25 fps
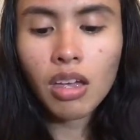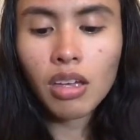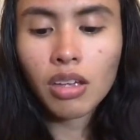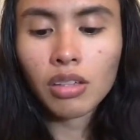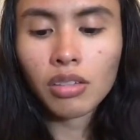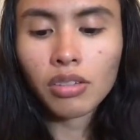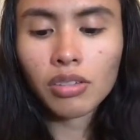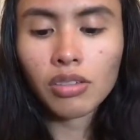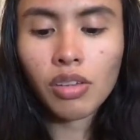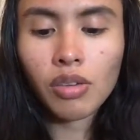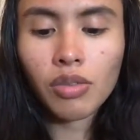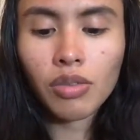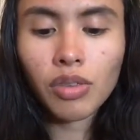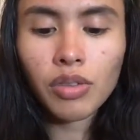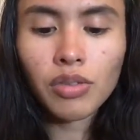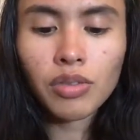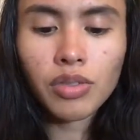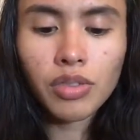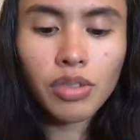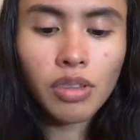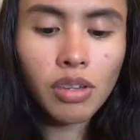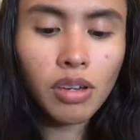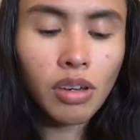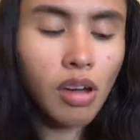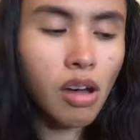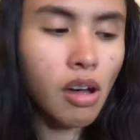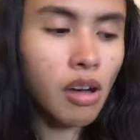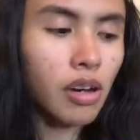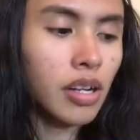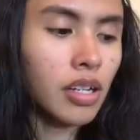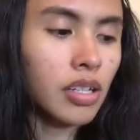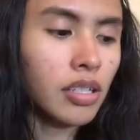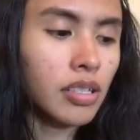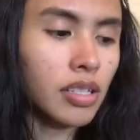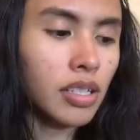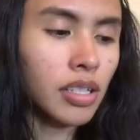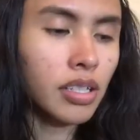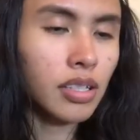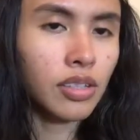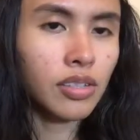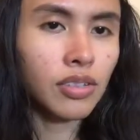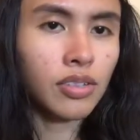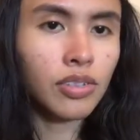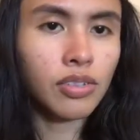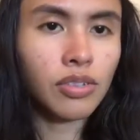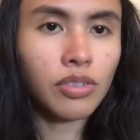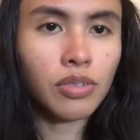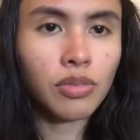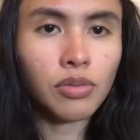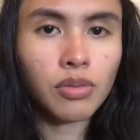So those are the cards in the
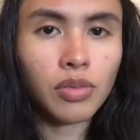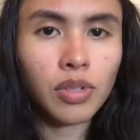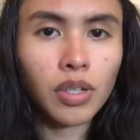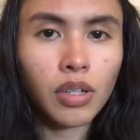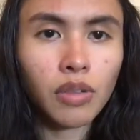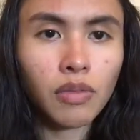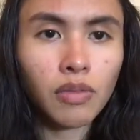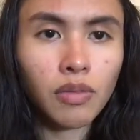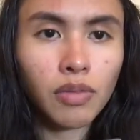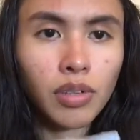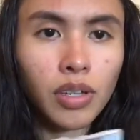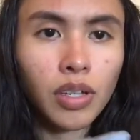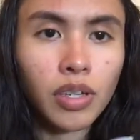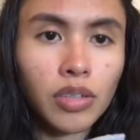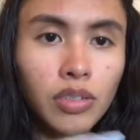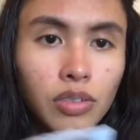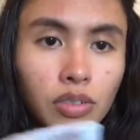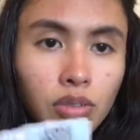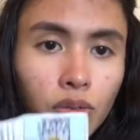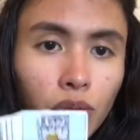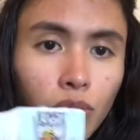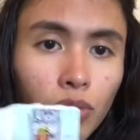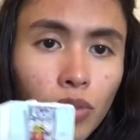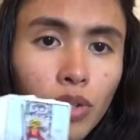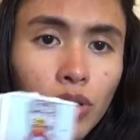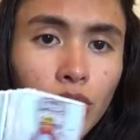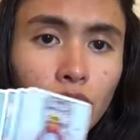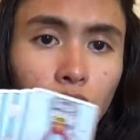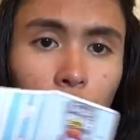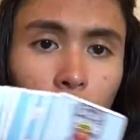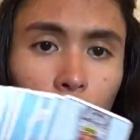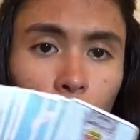suit of swords,